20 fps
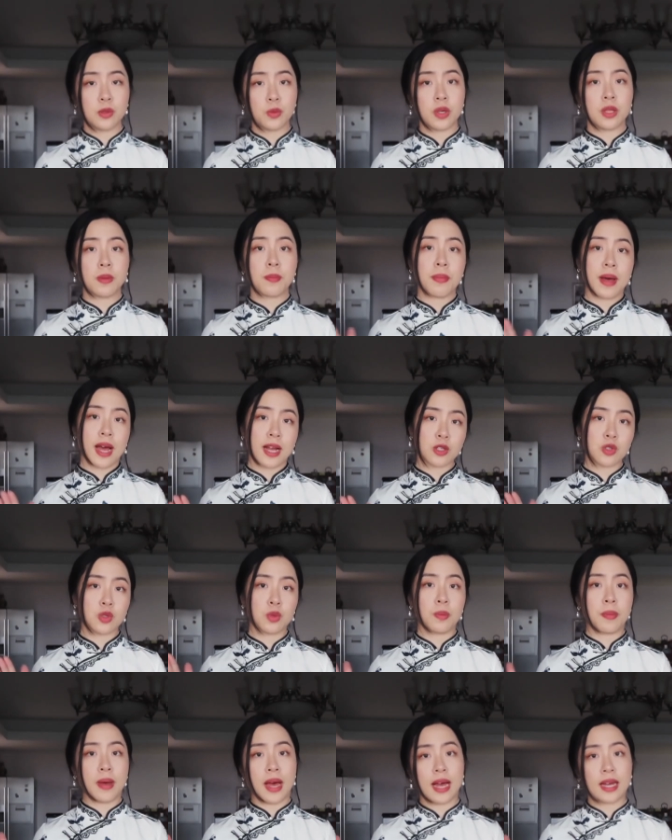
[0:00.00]
with
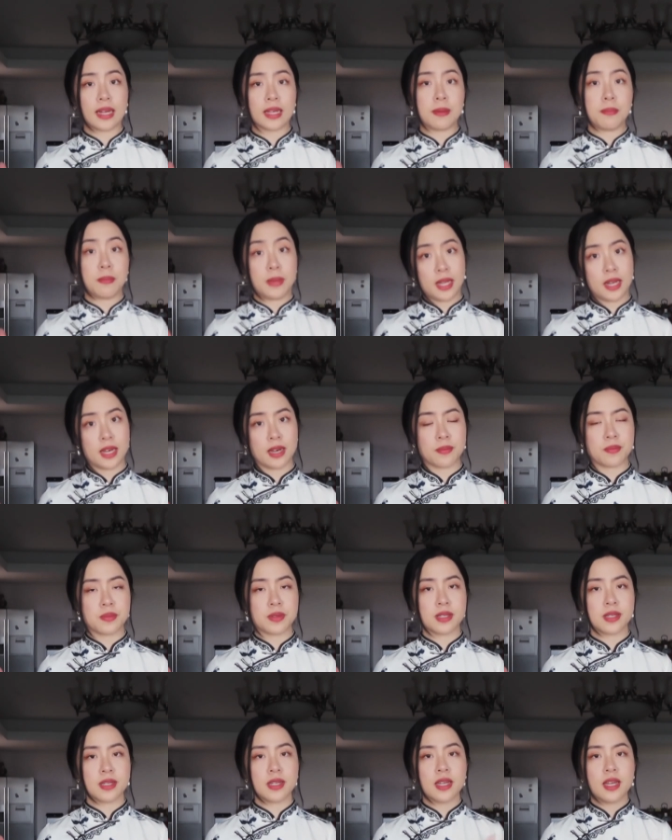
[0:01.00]
back-to-back
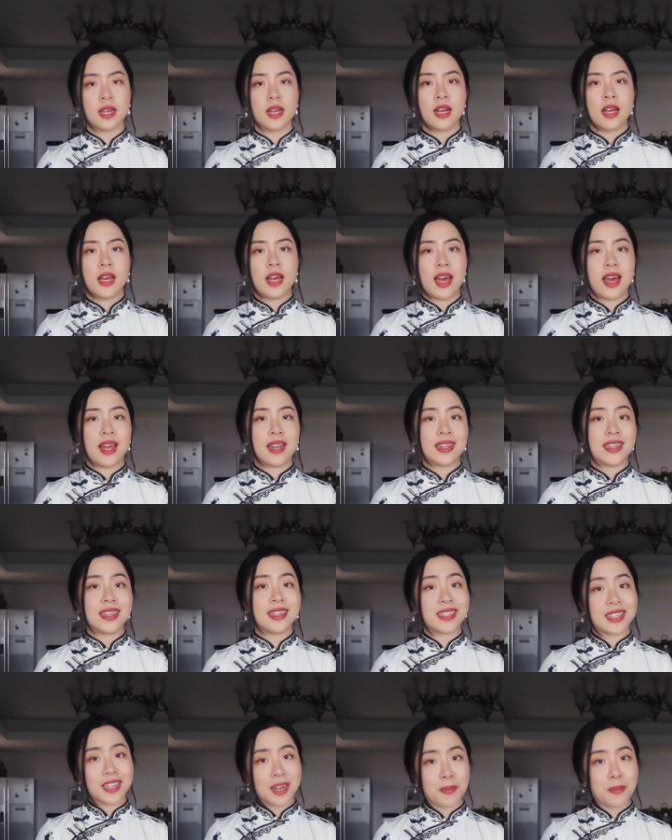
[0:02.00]
meetups. And
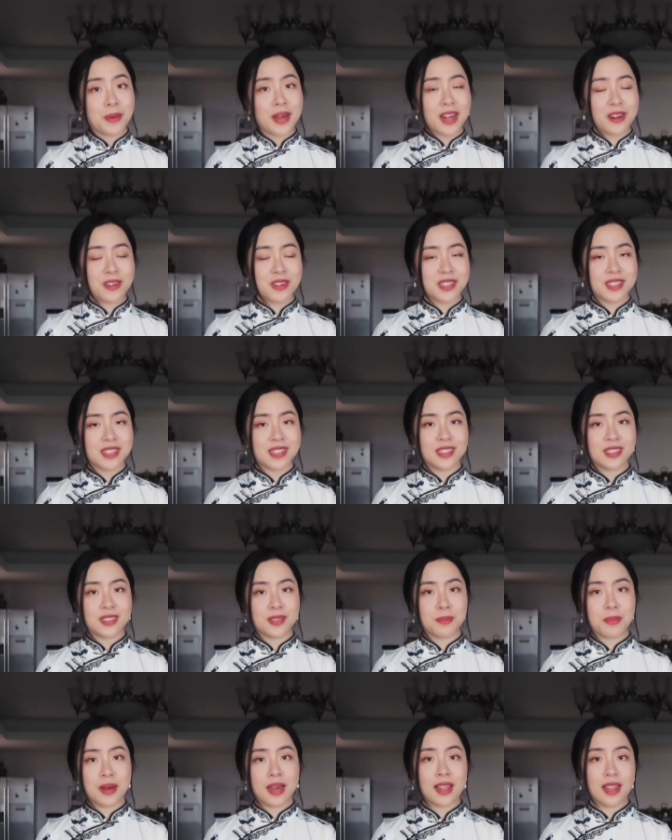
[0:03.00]
in
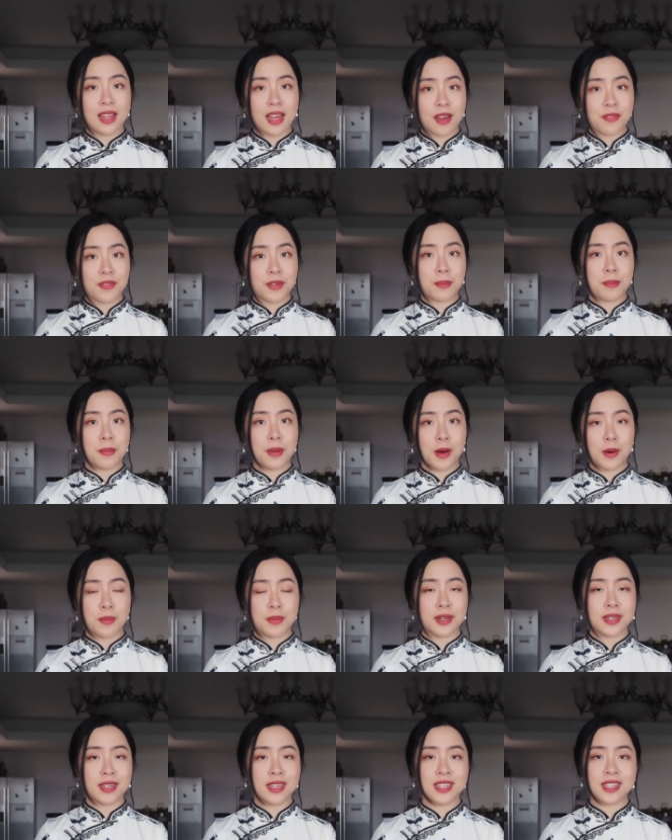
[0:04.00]
comparison, my life in
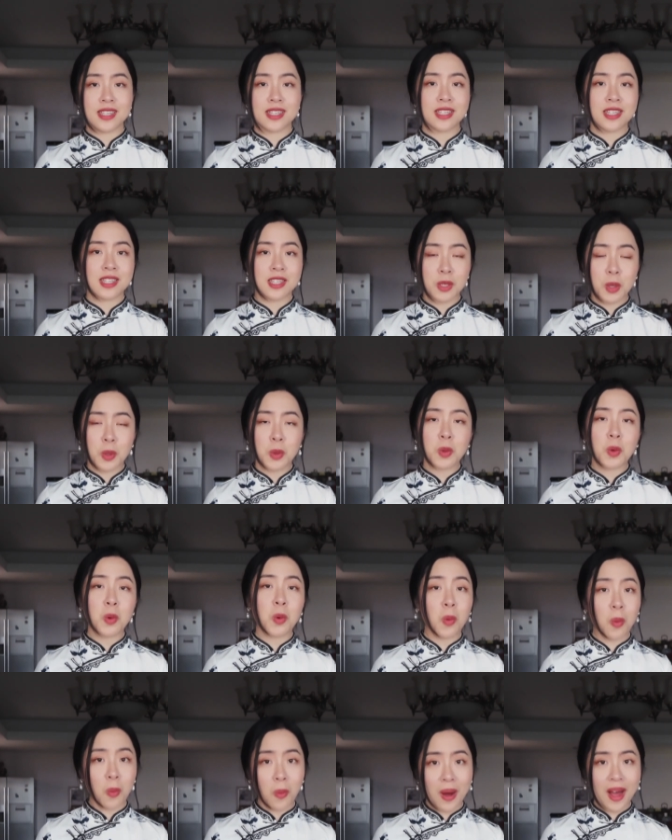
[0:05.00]
Melbourne is so
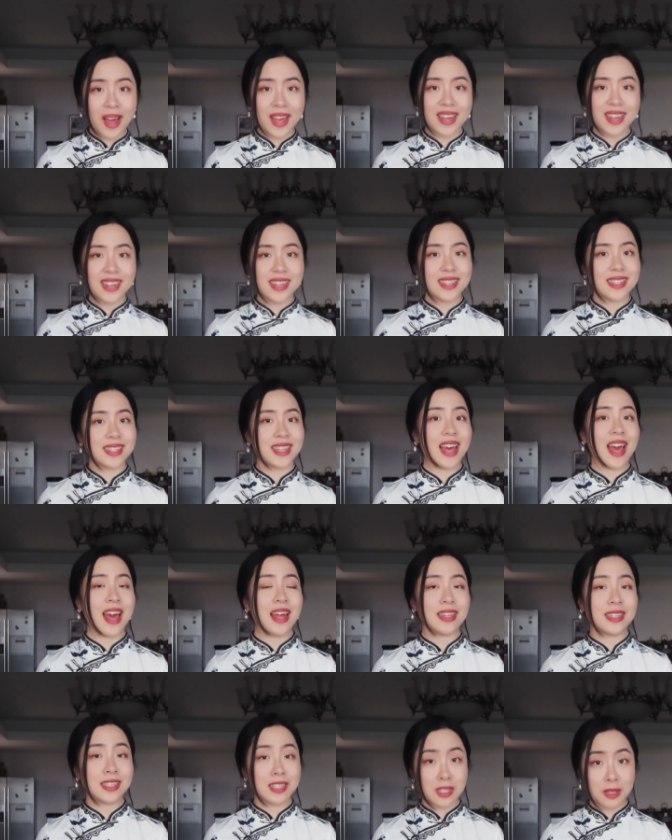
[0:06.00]
quiet
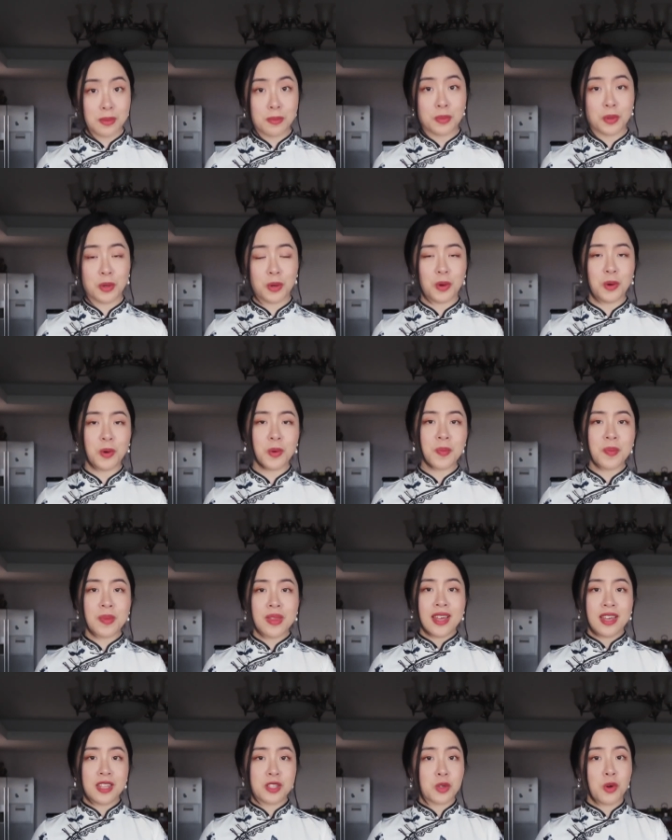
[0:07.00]
and simple.
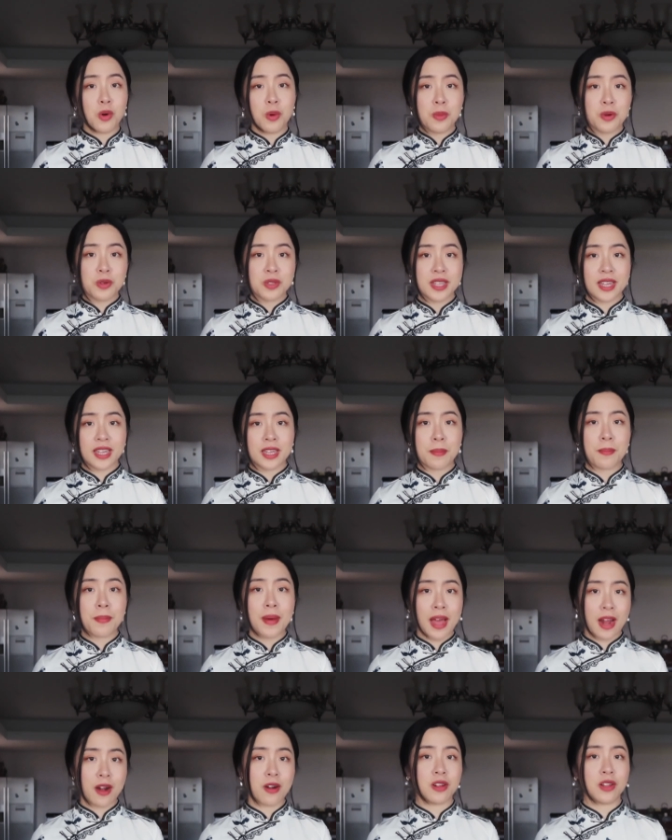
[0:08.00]
It's almost like a
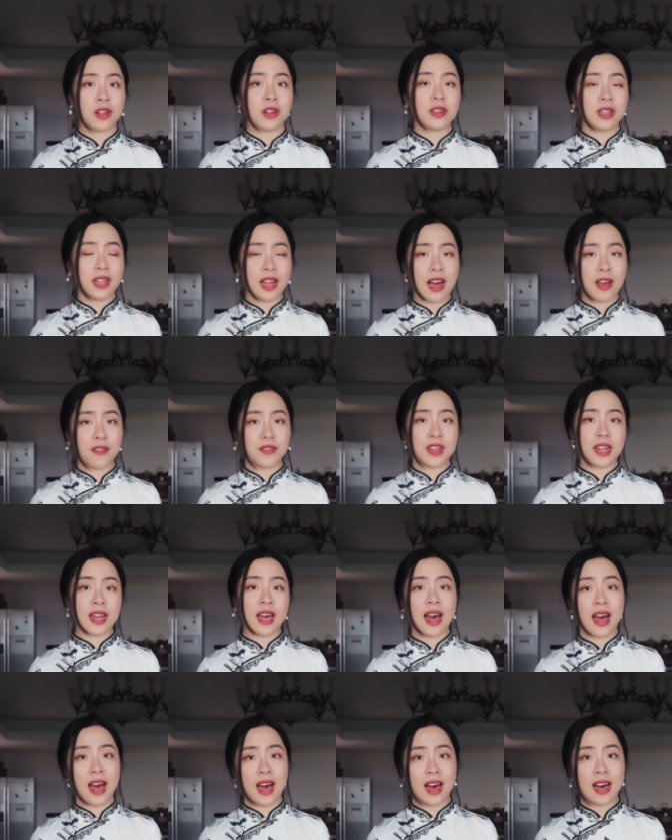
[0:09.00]
parallel life that I
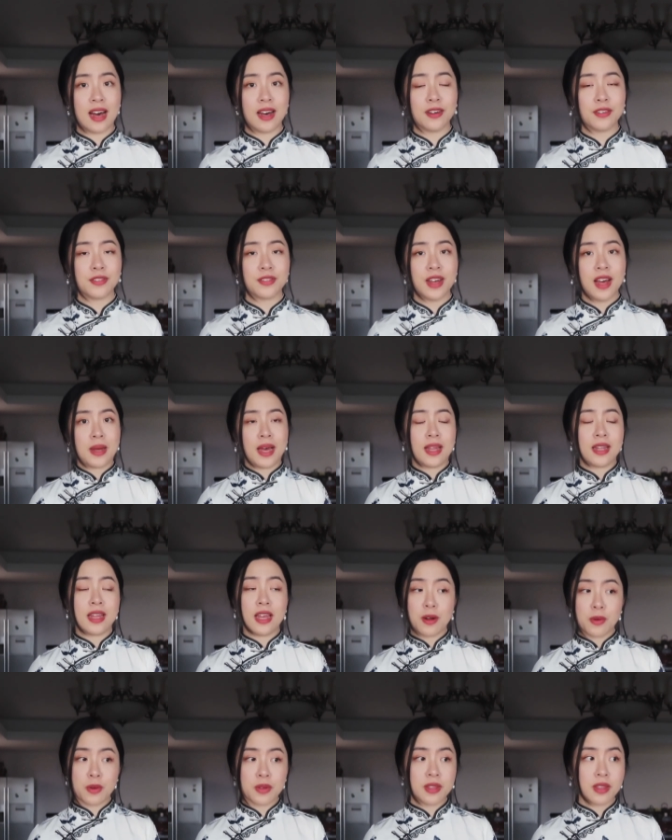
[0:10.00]
have, and
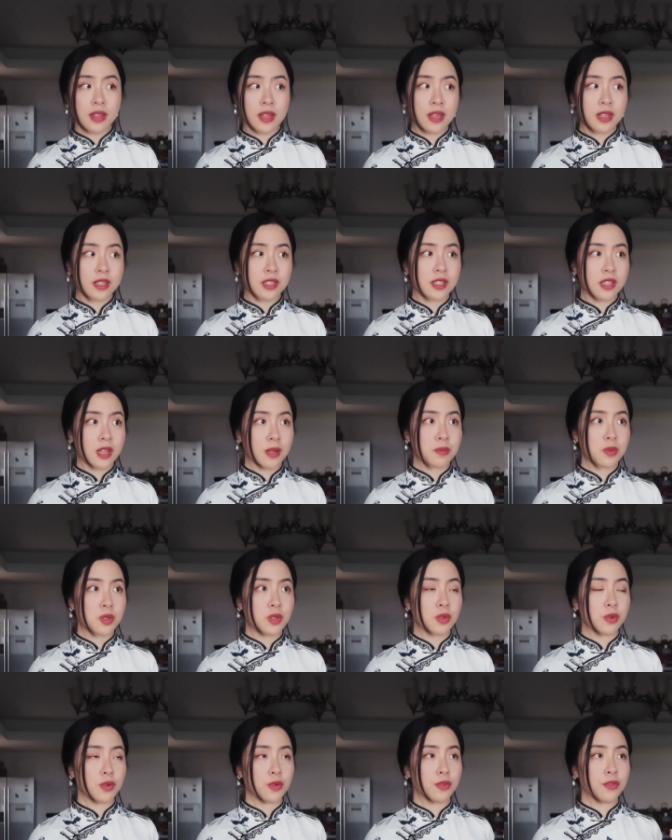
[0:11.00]
everything sounds
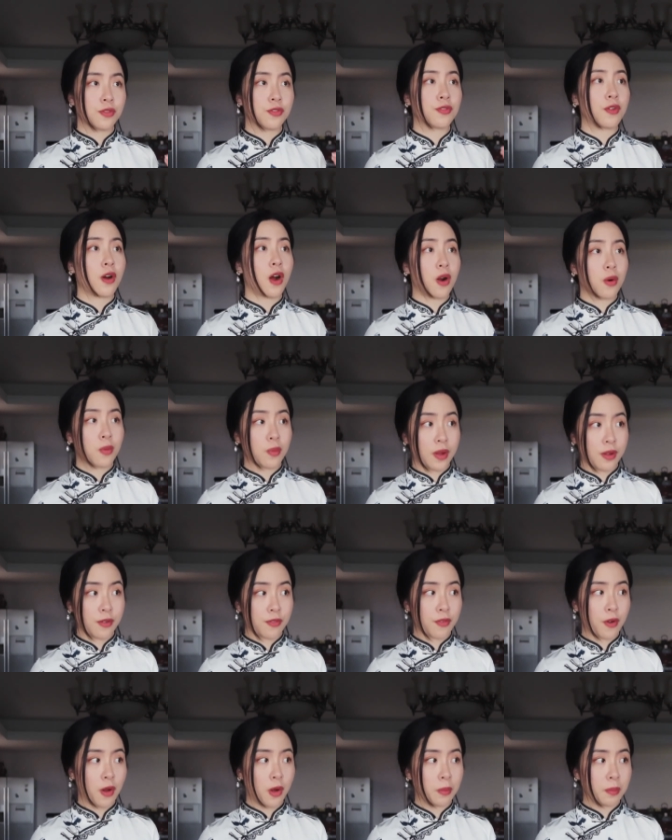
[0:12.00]
so far away
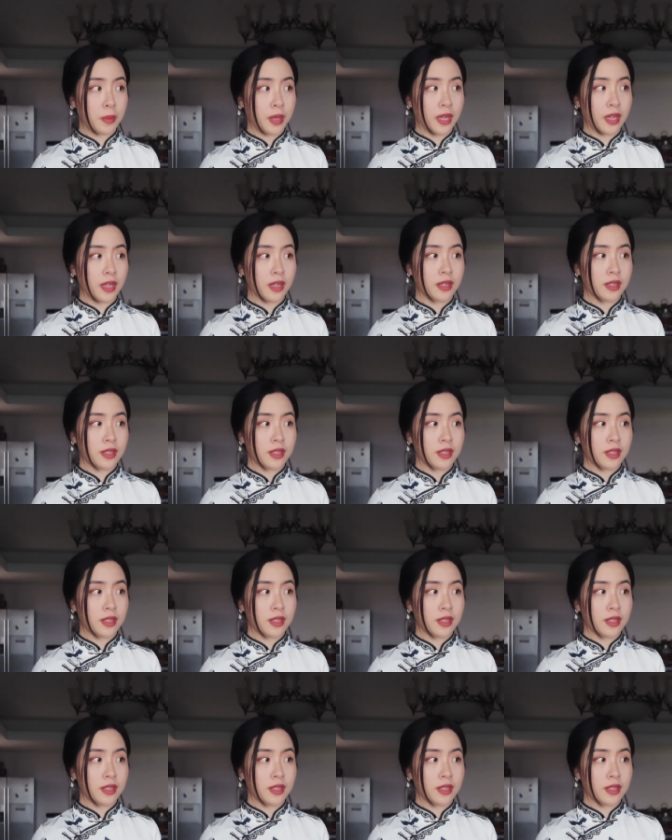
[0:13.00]
from me.